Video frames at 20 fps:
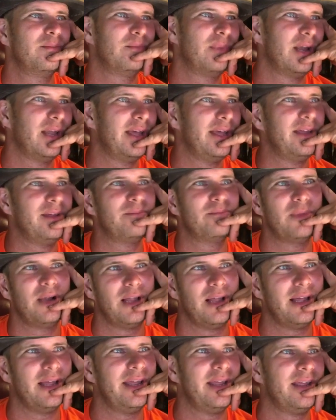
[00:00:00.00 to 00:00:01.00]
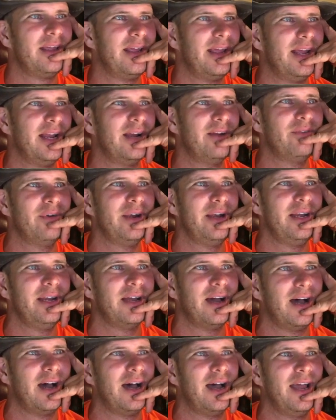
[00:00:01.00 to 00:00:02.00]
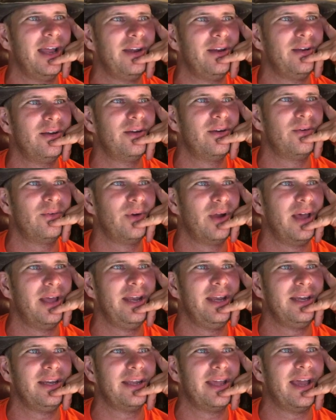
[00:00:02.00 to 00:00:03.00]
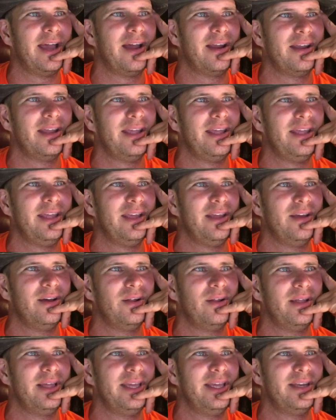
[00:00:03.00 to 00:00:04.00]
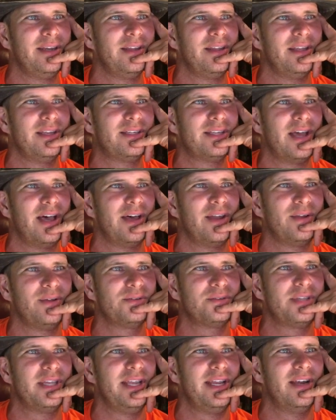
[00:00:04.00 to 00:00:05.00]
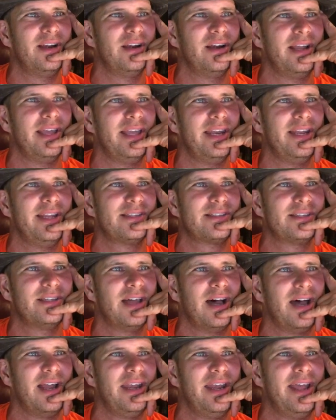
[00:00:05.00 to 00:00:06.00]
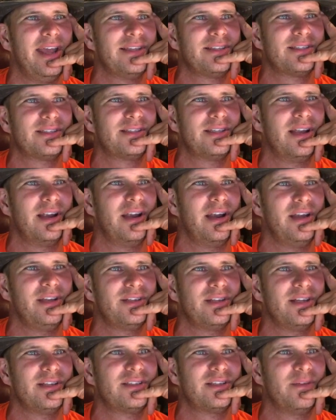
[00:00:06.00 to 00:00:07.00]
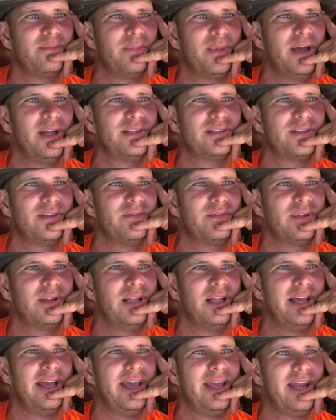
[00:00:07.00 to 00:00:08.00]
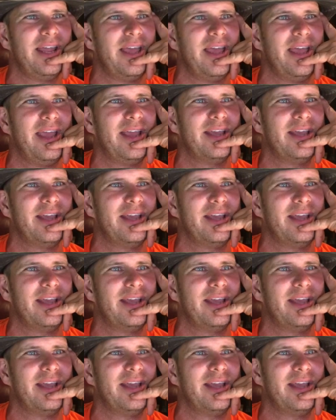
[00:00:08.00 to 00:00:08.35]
blank blank every night running down the hill into the tunnels here, and it's not necessary, just a bunch of glad